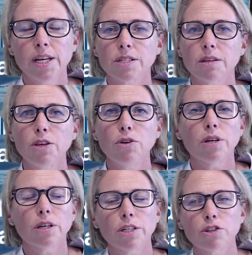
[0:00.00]
so that you
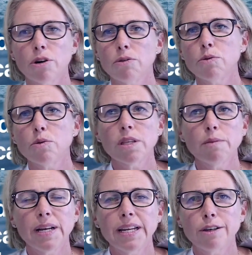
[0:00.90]
can control all of the
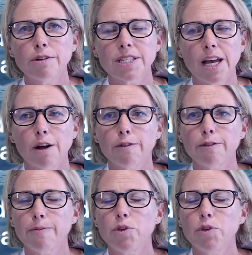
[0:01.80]
billing yourself.